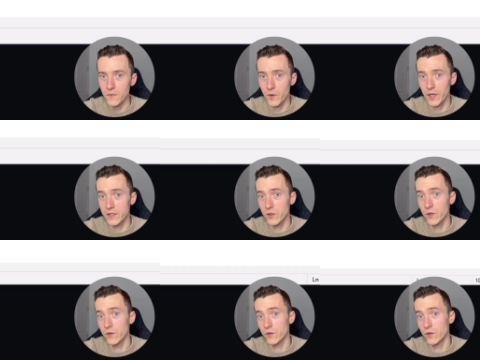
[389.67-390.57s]
Okay,
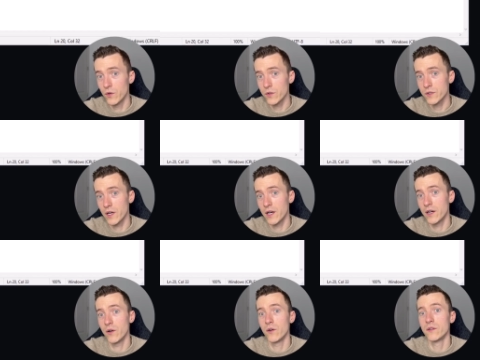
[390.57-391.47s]
so those
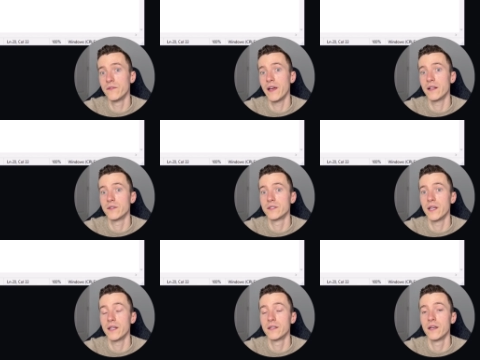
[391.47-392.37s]
are all the values
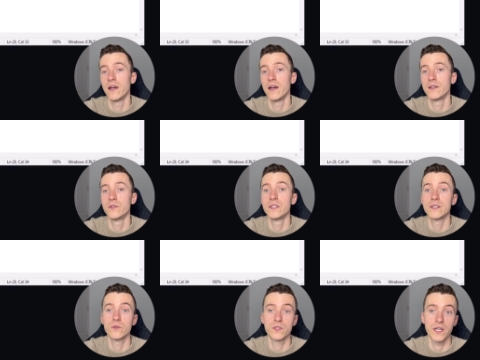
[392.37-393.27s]
that you'll
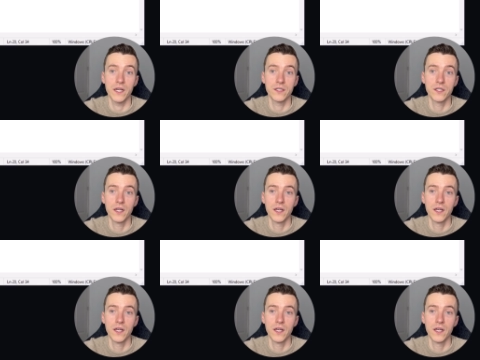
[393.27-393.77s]
need to change.